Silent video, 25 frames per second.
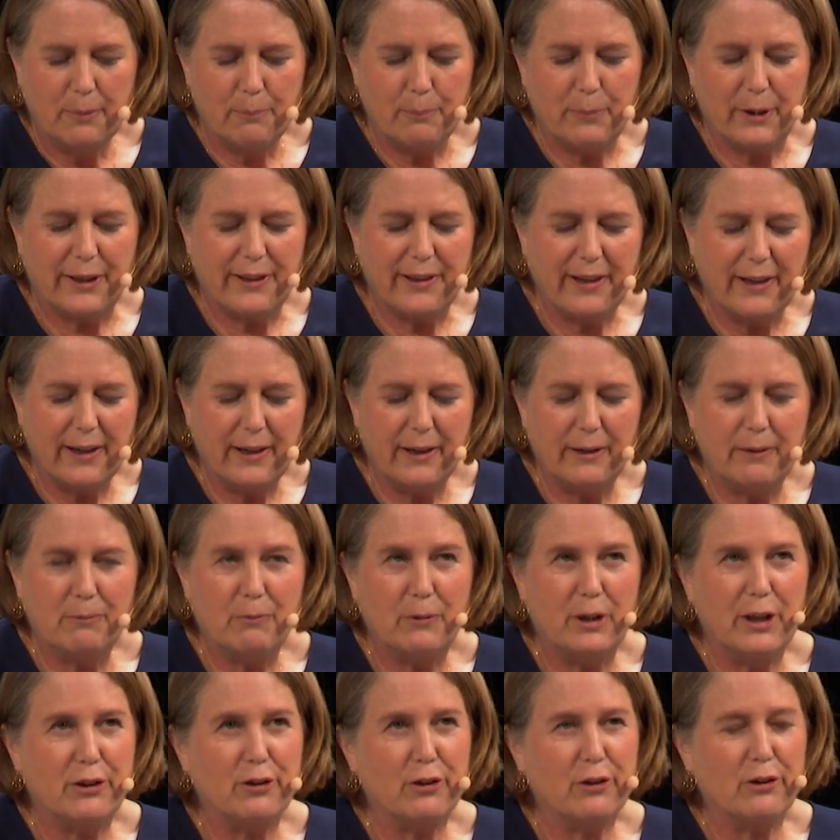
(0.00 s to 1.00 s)
But then
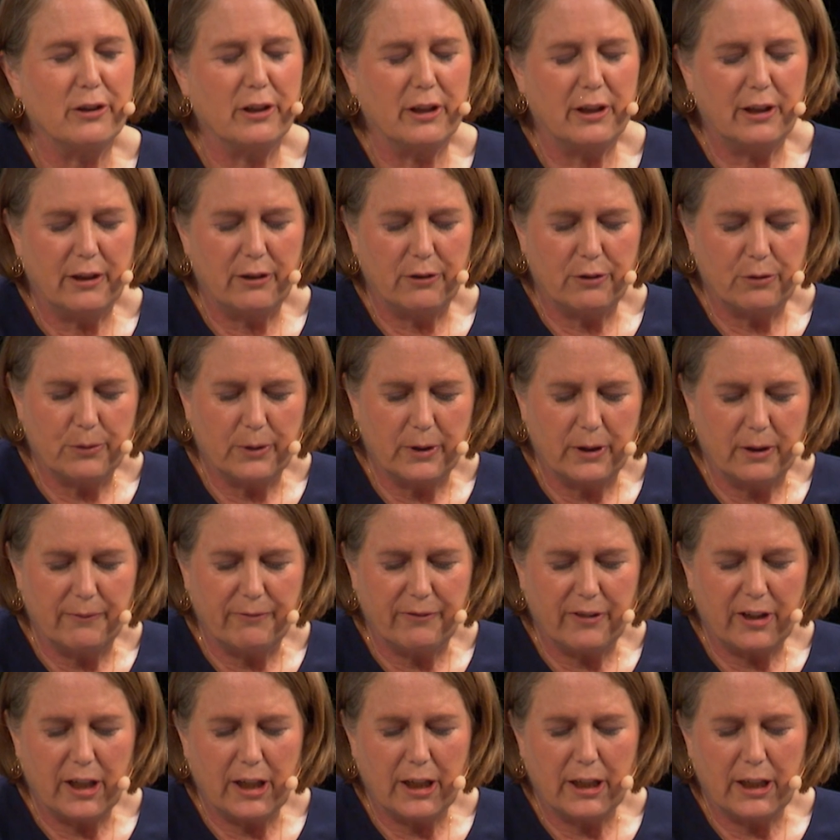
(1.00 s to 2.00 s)
we turned it into an
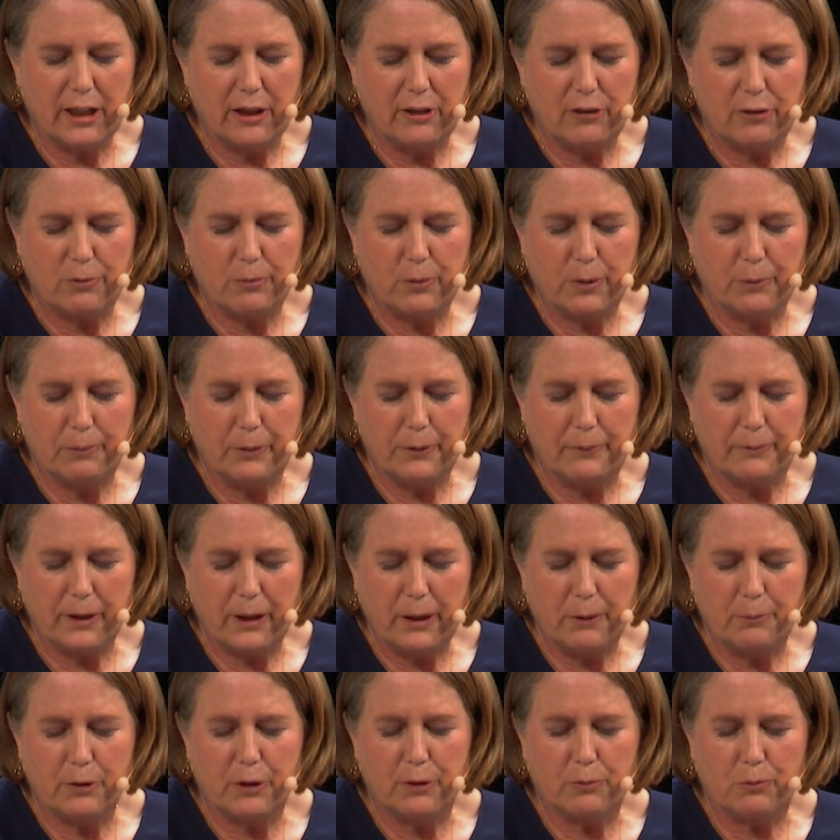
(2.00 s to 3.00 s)
advantage where we were
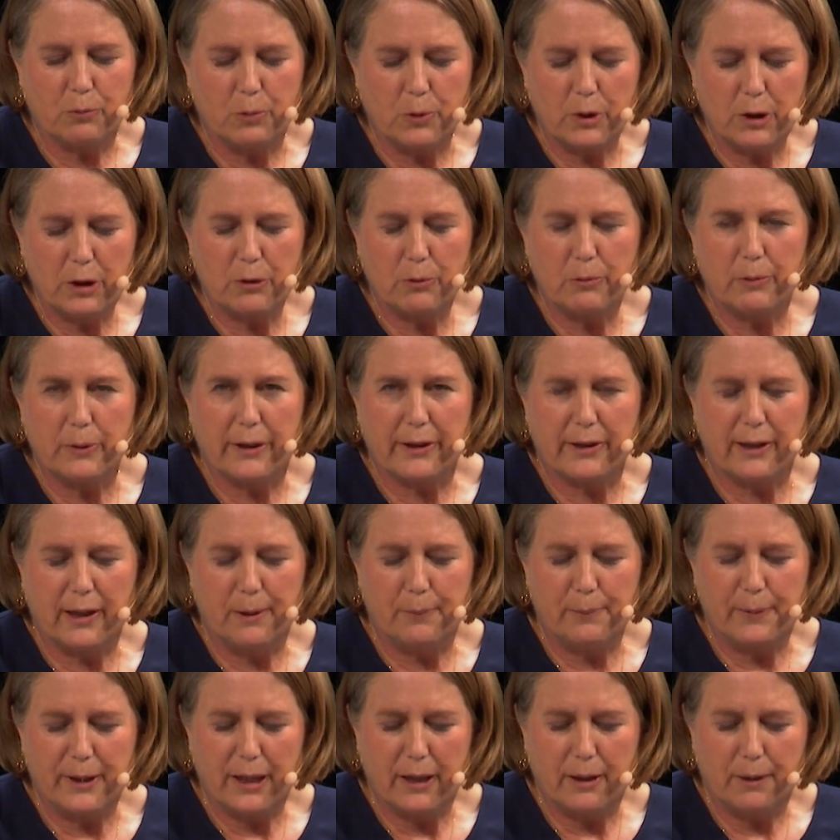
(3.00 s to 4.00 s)
able to work with
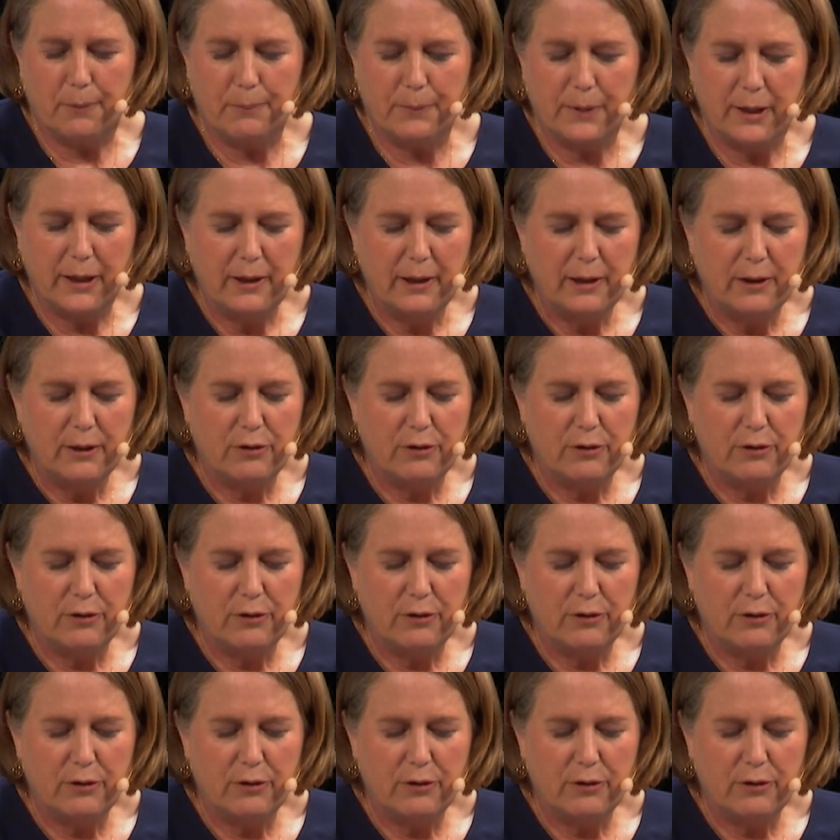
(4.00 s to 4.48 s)
IBM